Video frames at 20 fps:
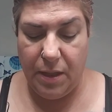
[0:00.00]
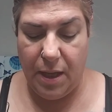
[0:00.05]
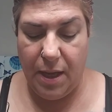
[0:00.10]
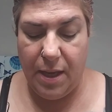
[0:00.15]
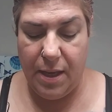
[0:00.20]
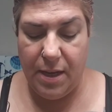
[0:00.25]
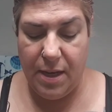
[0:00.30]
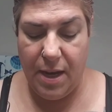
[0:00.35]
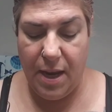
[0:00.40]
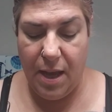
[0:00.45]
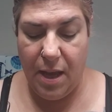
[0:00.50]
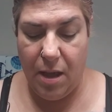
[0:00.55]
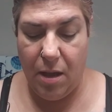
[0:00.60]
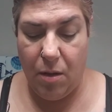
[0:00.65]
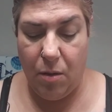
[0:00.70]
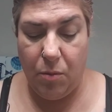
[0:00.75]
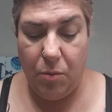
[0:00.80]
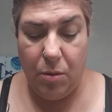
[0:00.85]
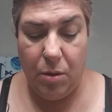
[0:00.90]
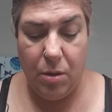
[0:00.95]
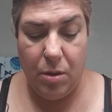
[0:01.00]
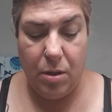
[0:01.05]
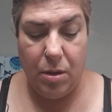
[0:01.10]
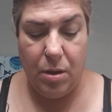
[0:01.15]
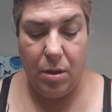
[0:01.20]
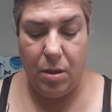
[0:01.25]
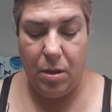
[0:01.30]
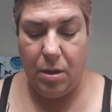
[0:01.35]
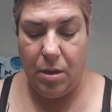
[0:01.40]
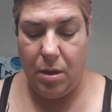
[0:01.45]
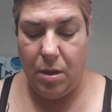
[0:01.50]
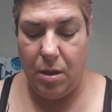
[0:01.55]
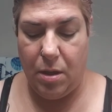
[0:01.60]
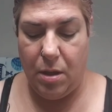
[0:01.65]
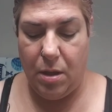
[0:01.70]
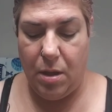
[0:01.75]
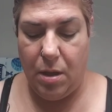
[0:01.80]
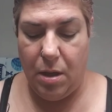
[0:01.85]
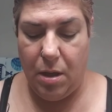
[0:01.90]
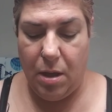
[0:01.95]
And now
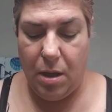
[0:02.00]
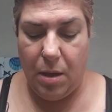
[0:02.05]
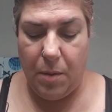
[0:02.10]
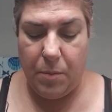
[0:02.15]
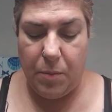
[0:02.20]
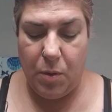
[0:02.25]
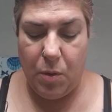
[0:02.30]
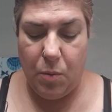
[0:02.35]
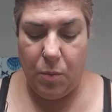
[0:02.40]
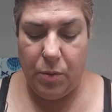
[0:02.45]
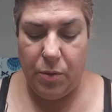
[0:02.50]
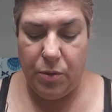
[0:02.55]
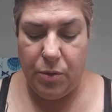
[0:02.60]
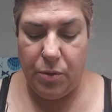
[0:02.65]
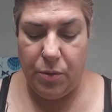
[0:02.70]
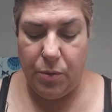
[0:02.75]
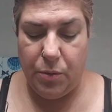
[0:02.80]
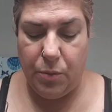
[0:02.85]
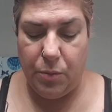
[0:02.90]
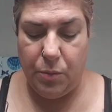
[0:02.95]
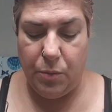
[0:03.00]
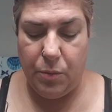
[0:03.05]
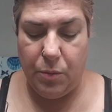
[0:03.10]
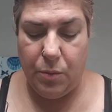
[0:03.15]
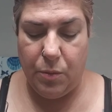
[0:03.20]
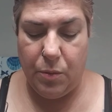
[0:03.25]
I'm going to